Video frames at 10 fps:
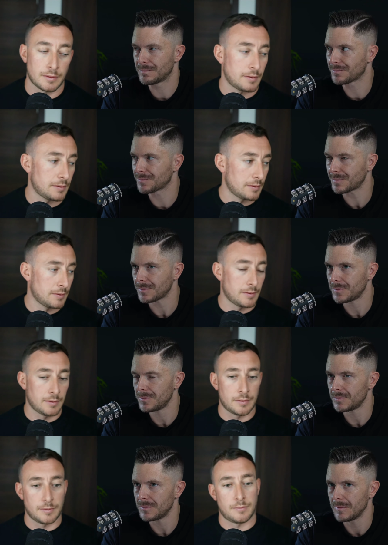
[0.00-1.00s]

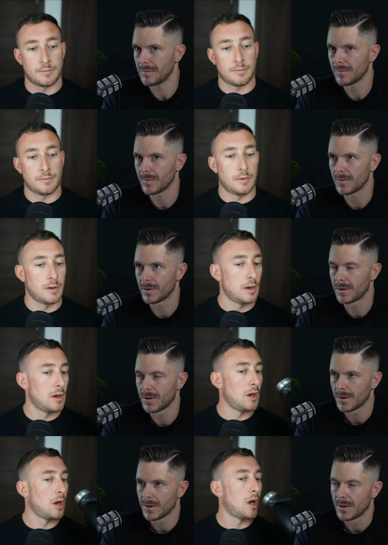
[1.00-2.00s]

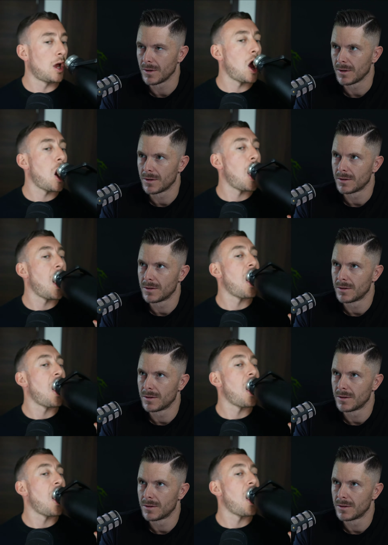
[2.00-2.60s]
Nothing is said.